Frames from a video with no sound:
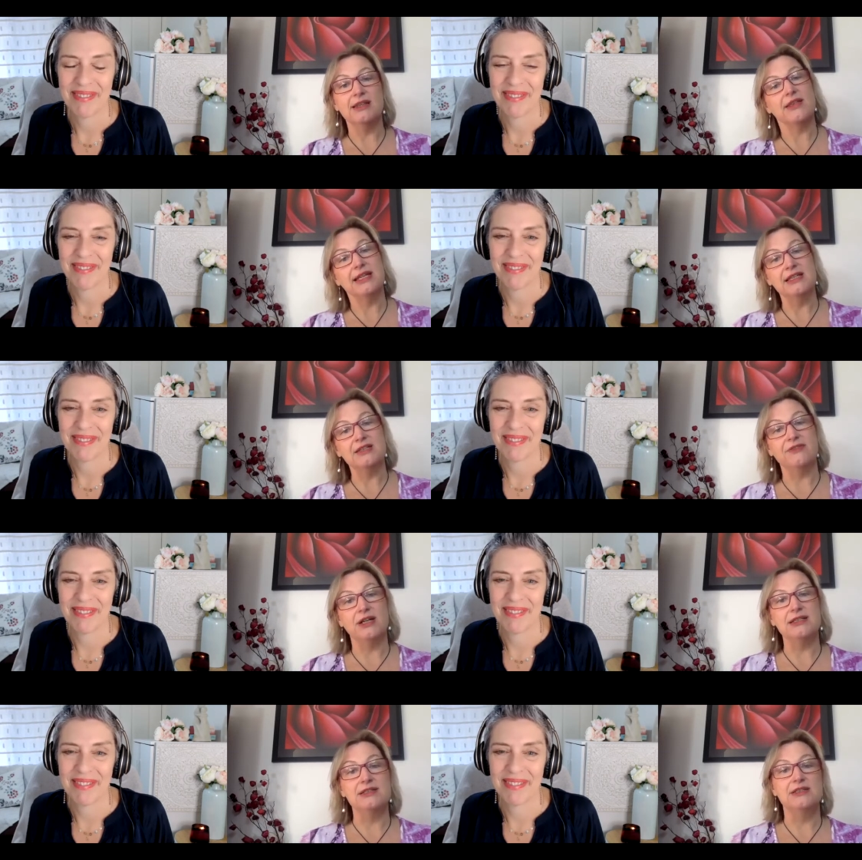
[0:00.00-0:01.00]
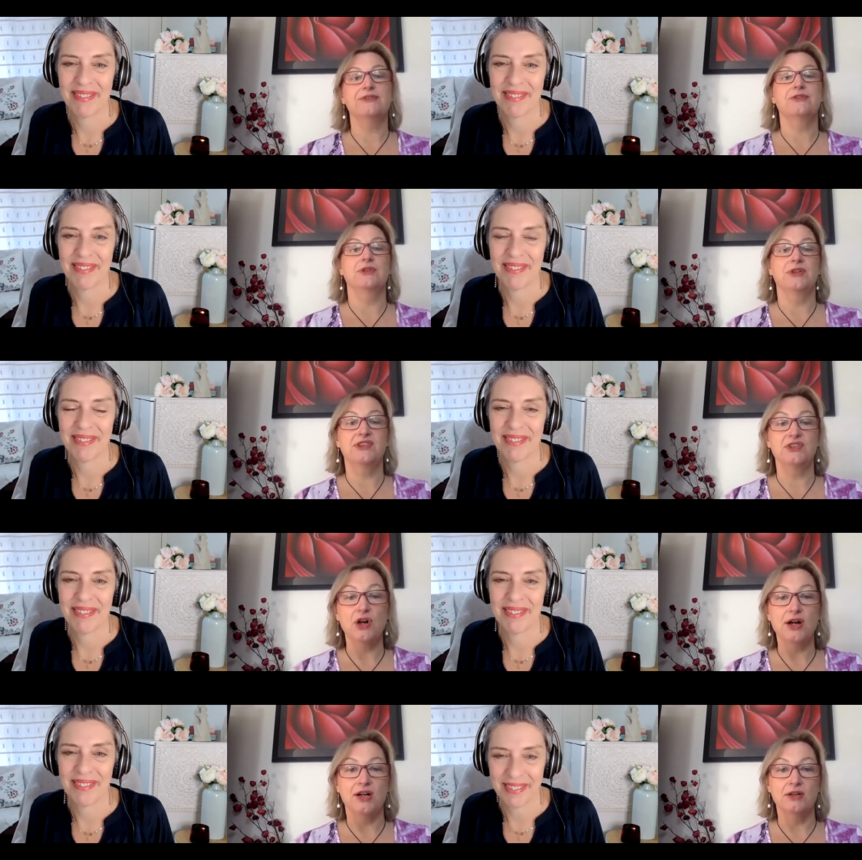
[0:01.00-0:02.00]
Speaker 1: that they need to find a different
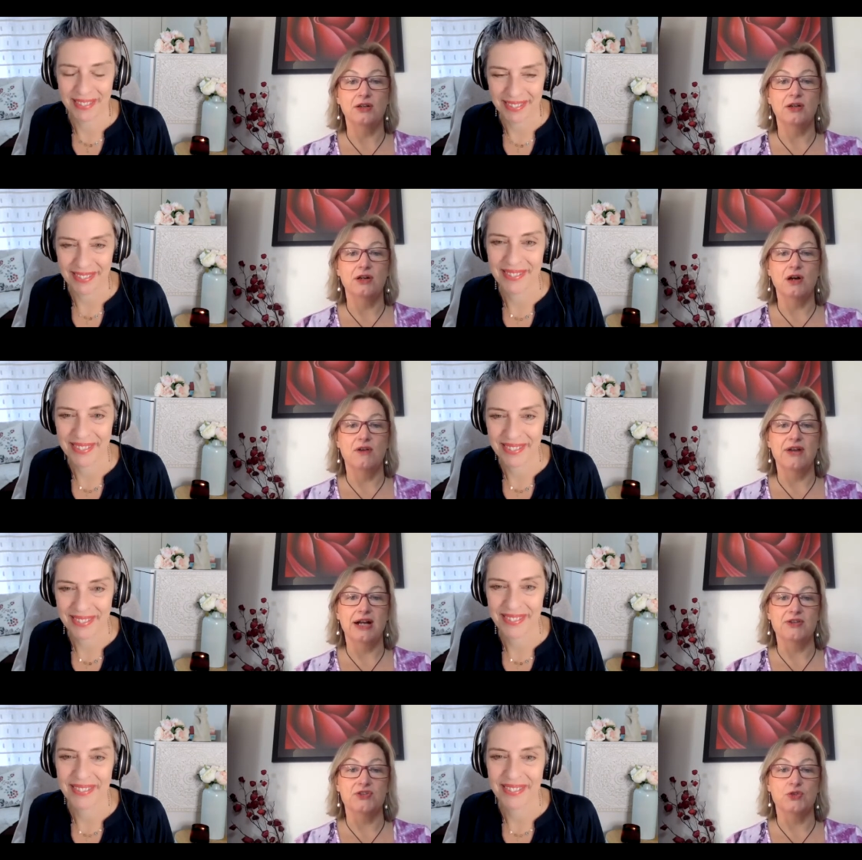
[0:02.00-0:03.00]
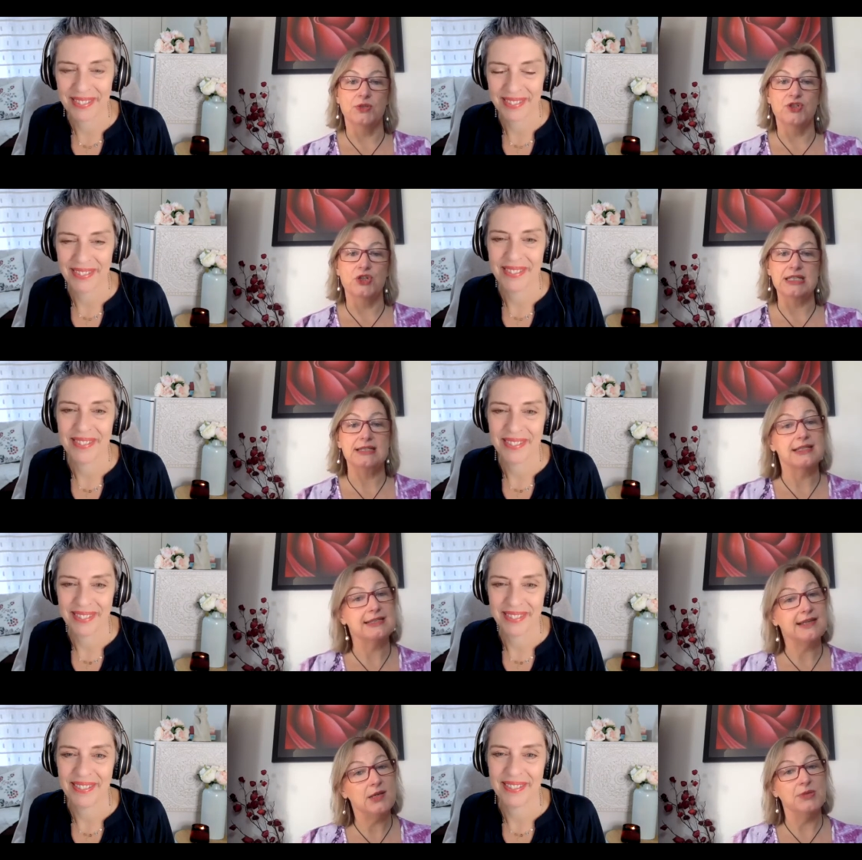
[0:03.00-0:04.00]
style of how to address the
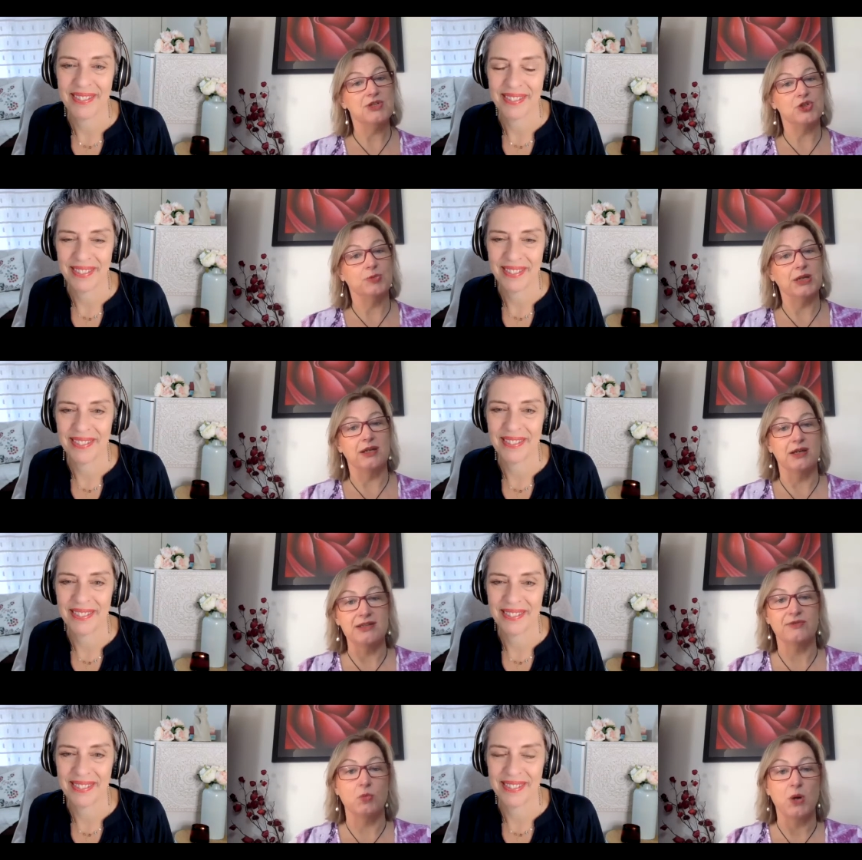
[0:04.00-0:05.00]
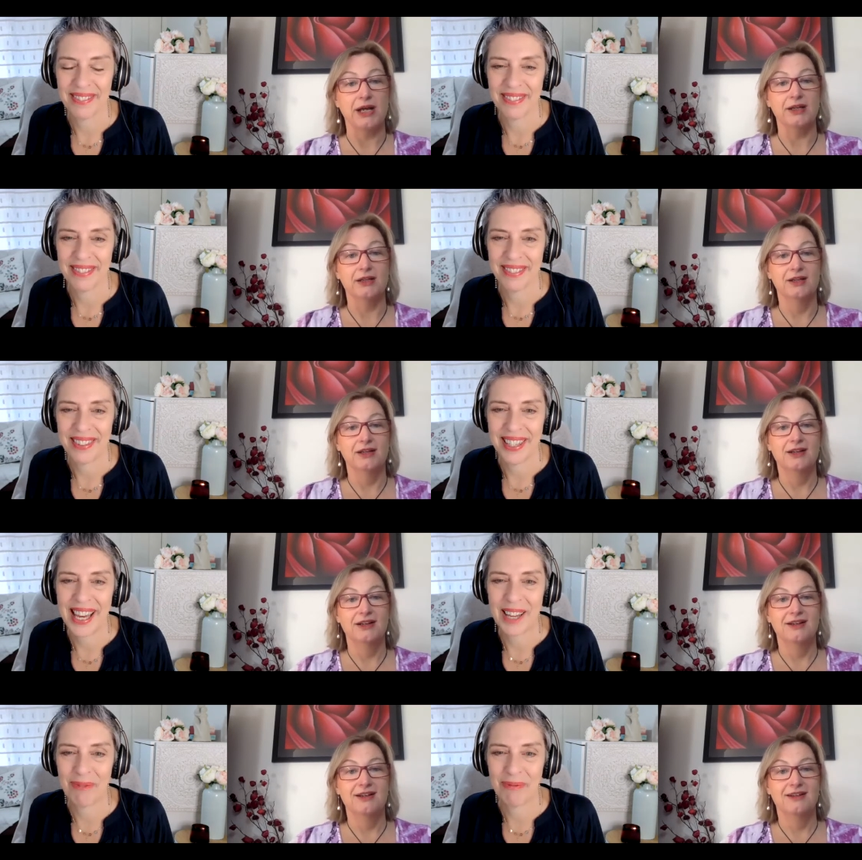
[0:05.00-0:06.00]
same issue, but in a different way.
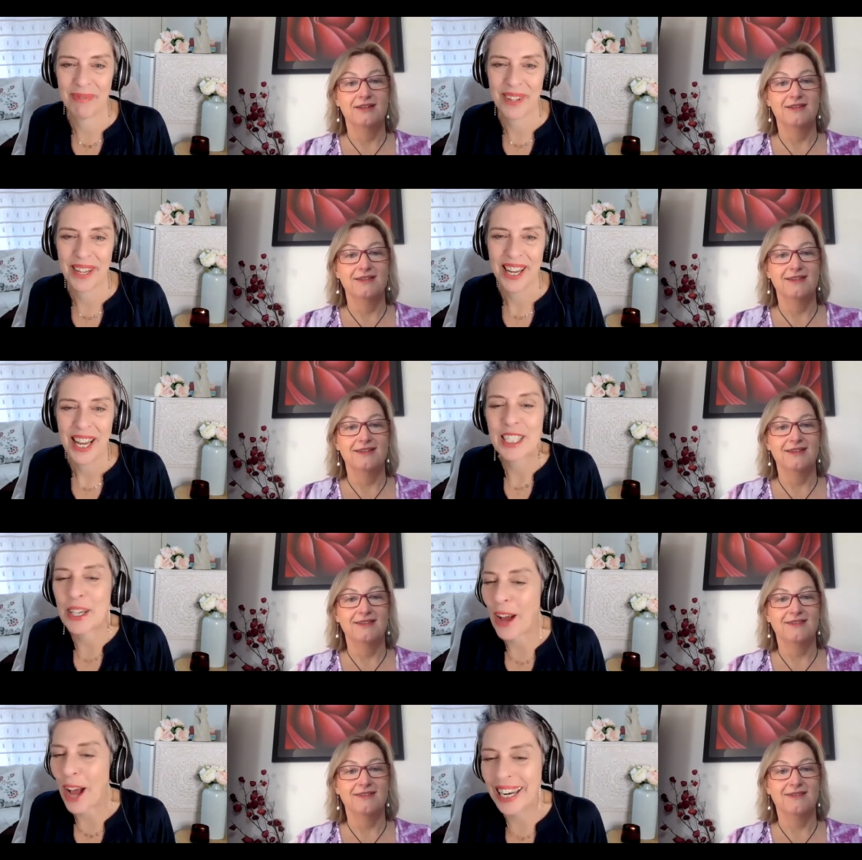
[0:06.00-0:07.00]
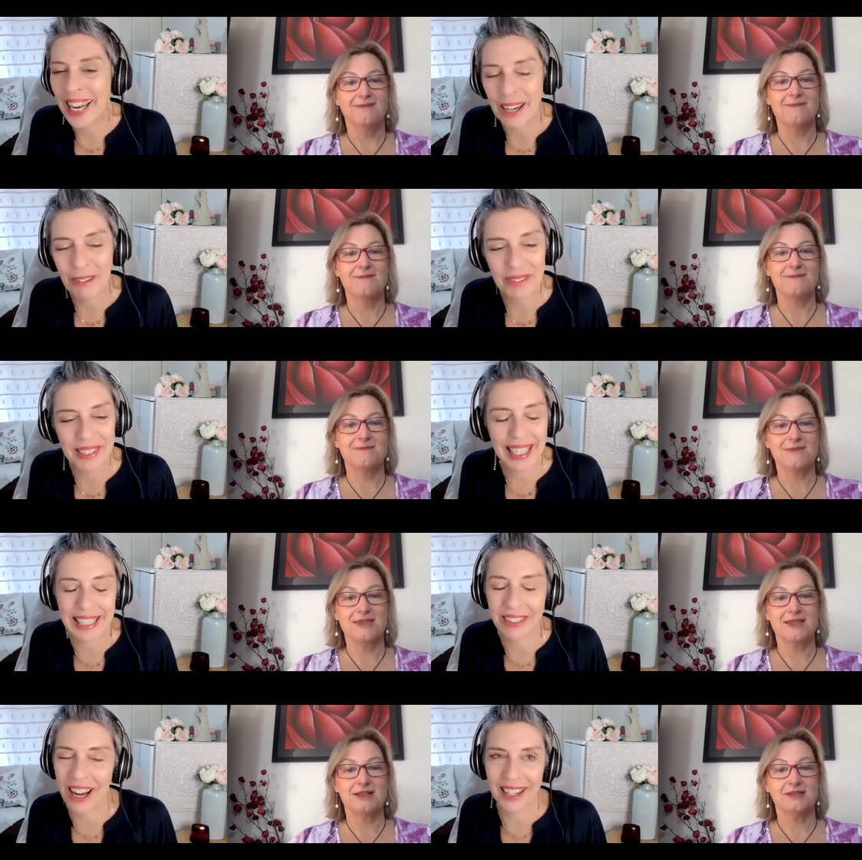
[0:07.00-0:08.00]
Speaker 2: Yeah do you know, I love
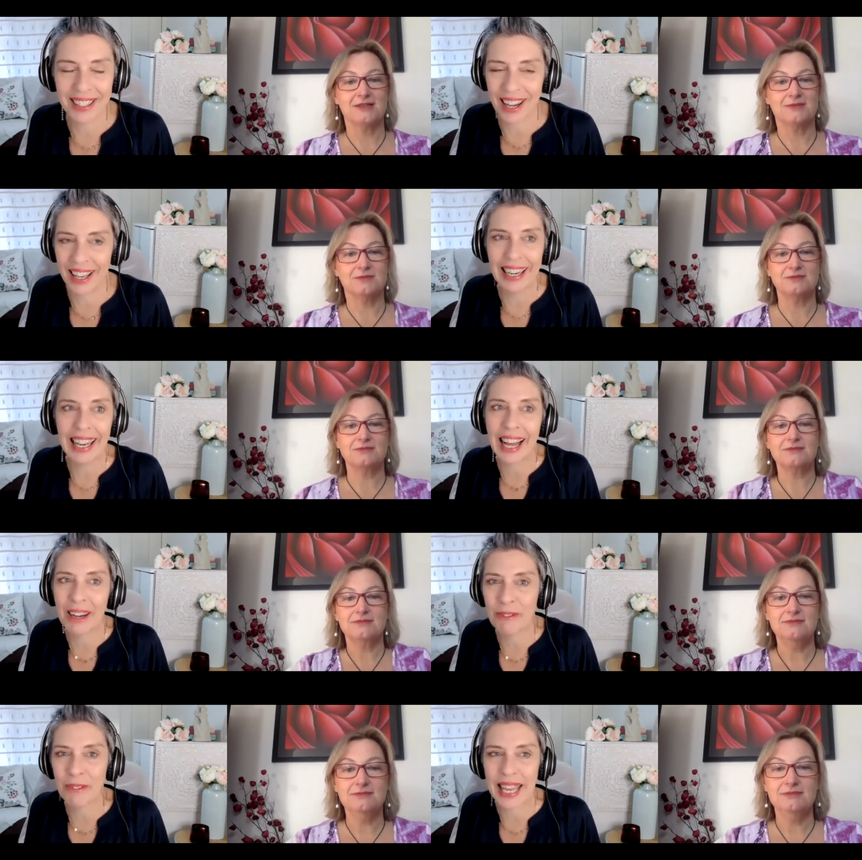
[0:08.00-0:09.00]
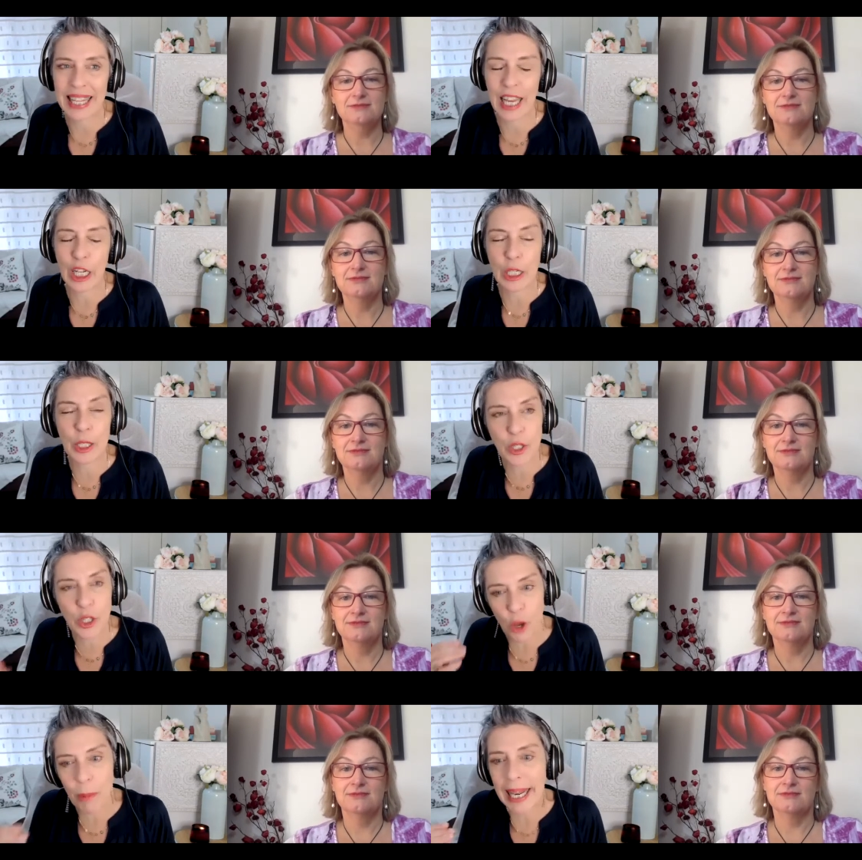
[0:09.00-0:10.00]
Linda. I, I love it in
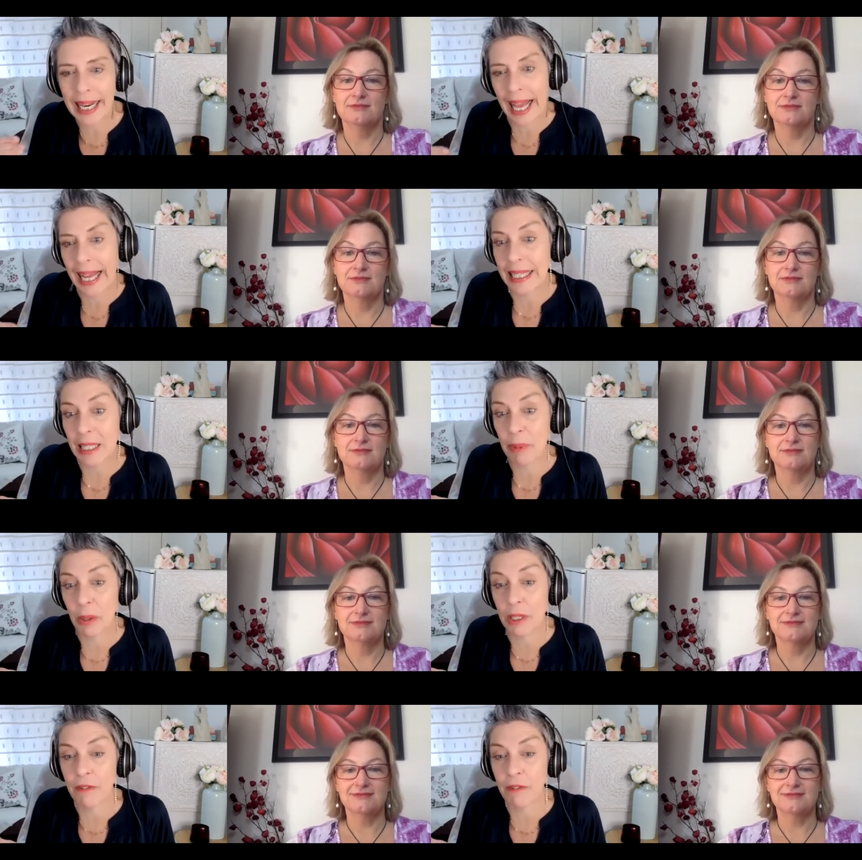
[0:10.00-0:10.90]
so many layers because for